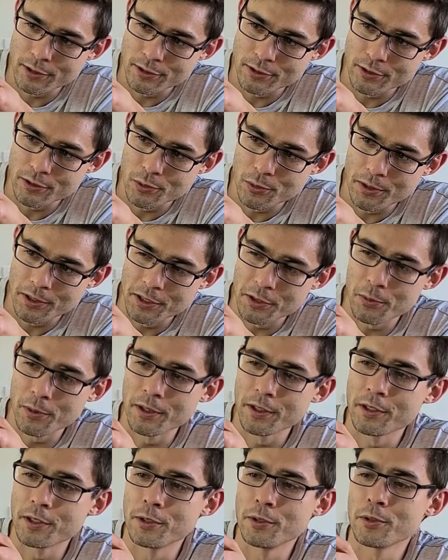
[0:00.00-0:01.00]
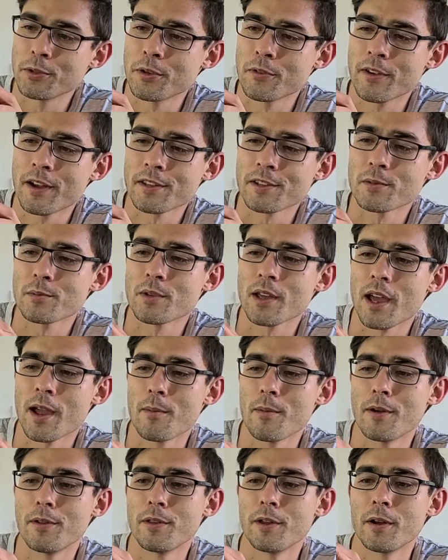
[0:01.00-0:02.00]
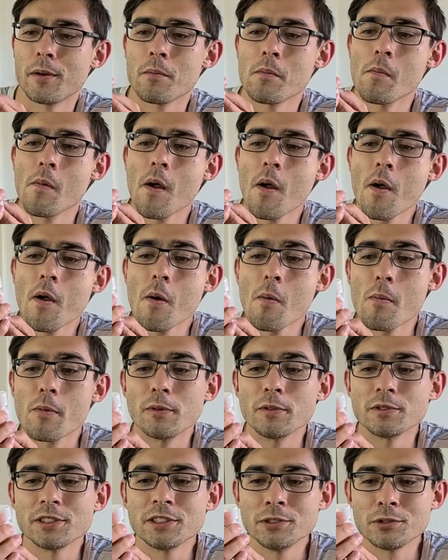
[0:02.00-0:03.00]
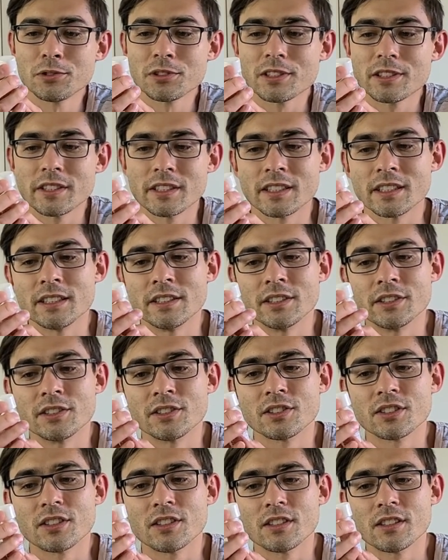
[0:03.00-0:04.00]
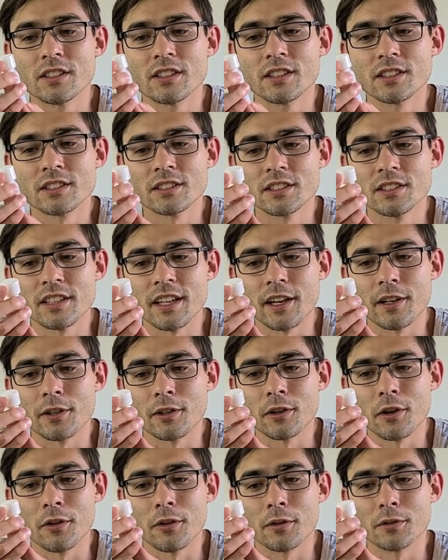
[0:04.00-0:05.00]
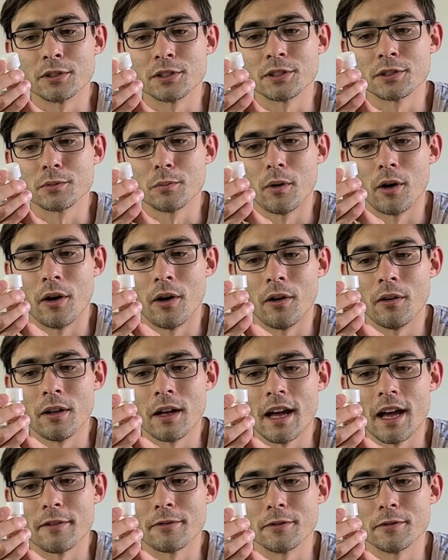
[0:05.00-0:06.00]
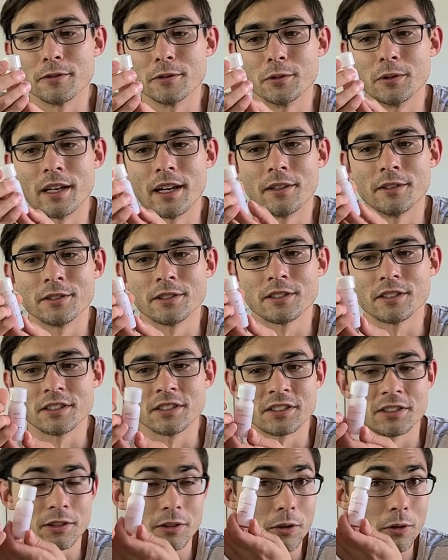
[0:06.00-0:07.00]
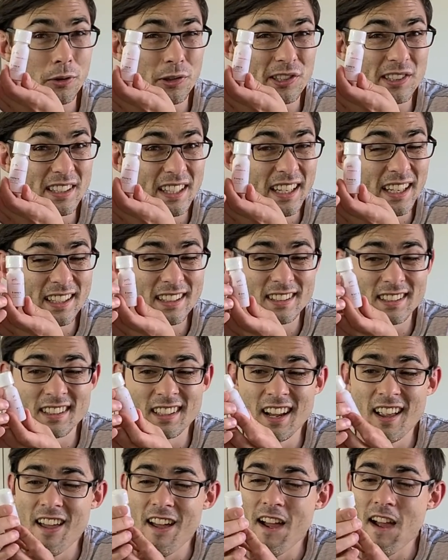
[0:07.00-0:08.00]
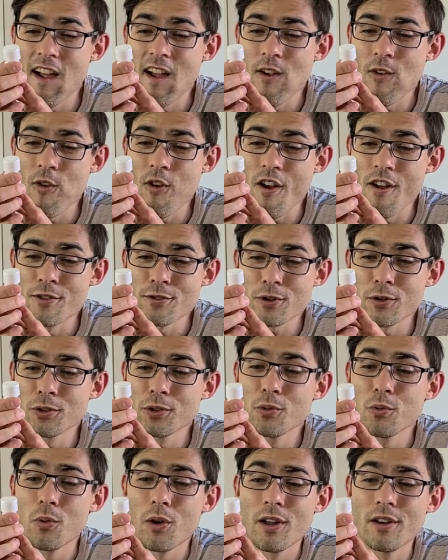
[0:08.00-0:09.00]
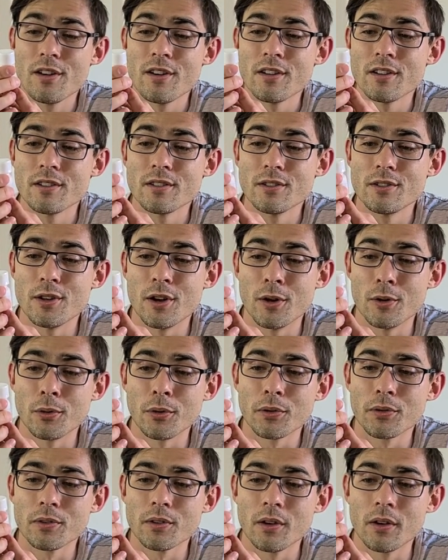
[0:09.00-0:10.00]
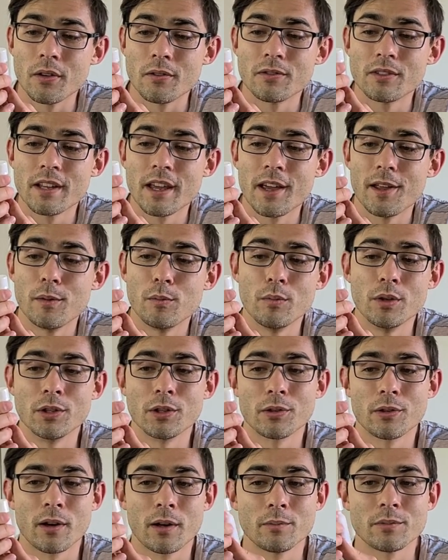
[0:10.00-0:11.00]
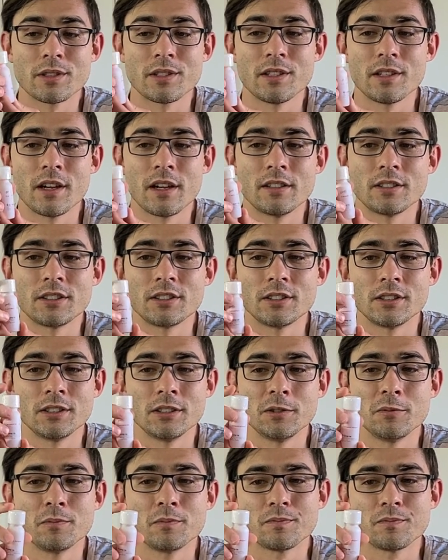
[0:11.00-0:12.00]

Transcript: in 2022, so I've got some time on there. What's interesting is this container, although it's small, half a fluid ounce, is still a whole container. There's only 1 dose of 10 milligrams THC.